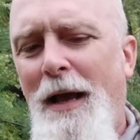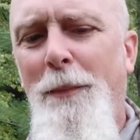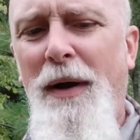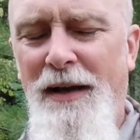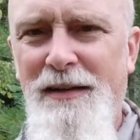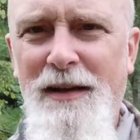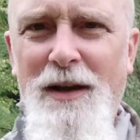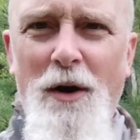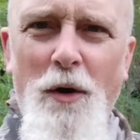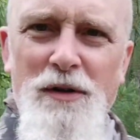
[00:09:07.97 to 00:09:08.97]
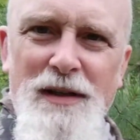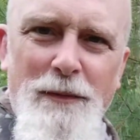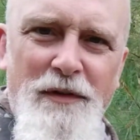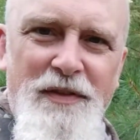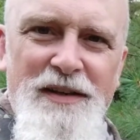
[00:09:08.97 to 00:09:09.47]
But some
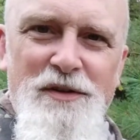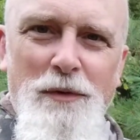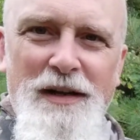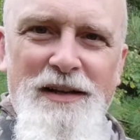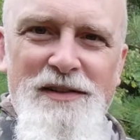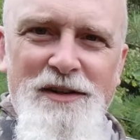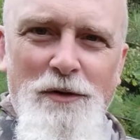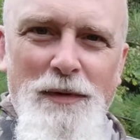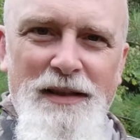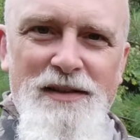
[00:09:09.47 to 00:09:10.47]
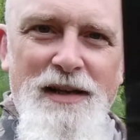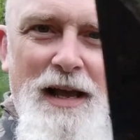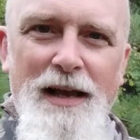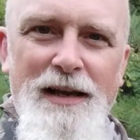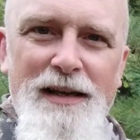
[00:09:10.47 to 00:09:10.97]
of the things you want to consider with this
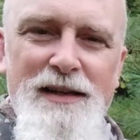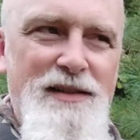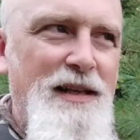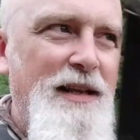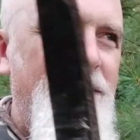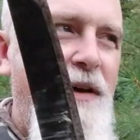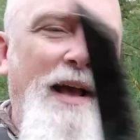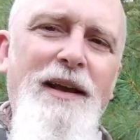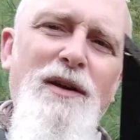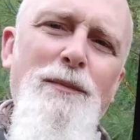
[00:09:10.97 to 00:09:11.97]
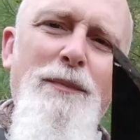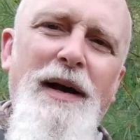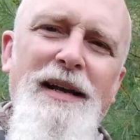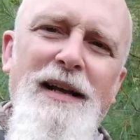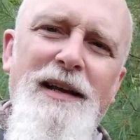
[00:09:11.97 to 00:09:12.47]
guy is that if I could
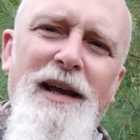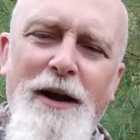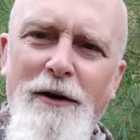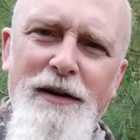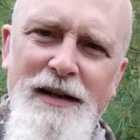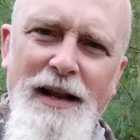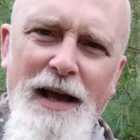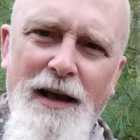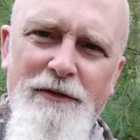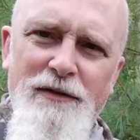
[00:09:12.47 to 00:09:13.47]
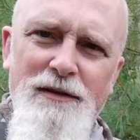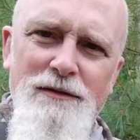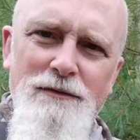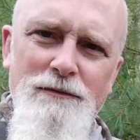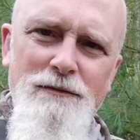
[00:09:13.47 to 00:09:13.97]
bite a carrot in half,
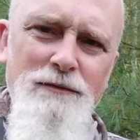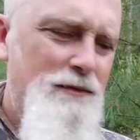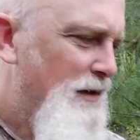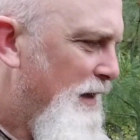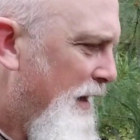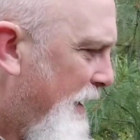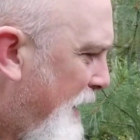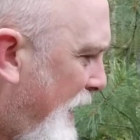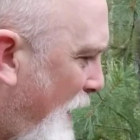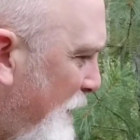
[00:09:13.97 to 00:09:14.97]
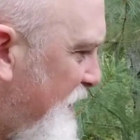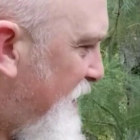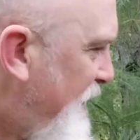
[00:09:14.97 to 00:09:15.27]
how much